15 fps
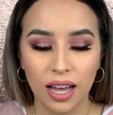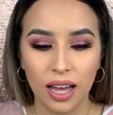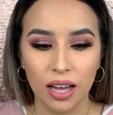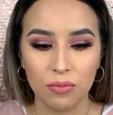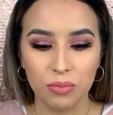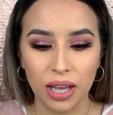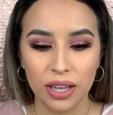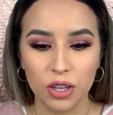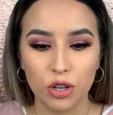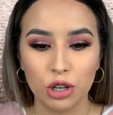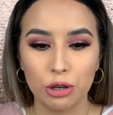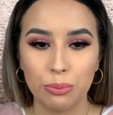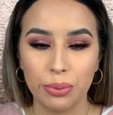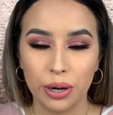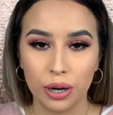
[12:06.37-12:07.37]
um, that you
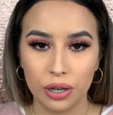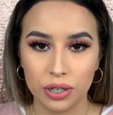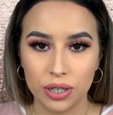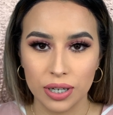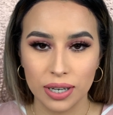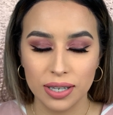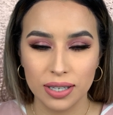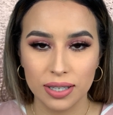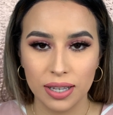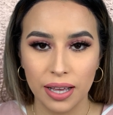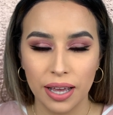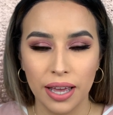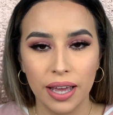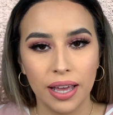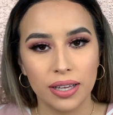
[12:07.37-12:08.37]
could purchase
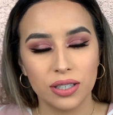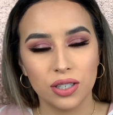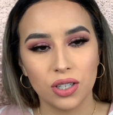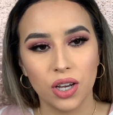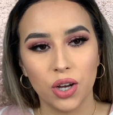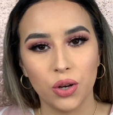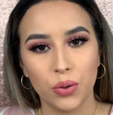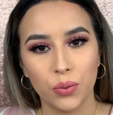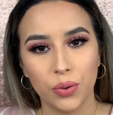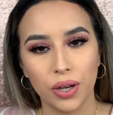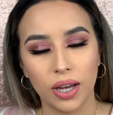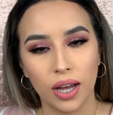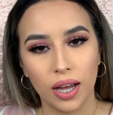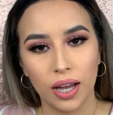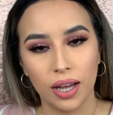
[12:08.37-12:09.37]

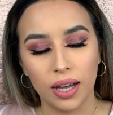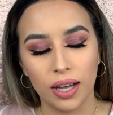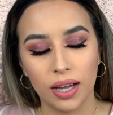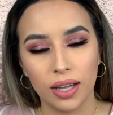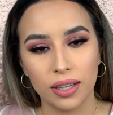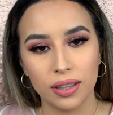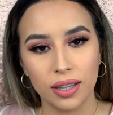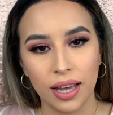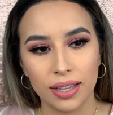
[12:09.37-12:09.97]
so uh,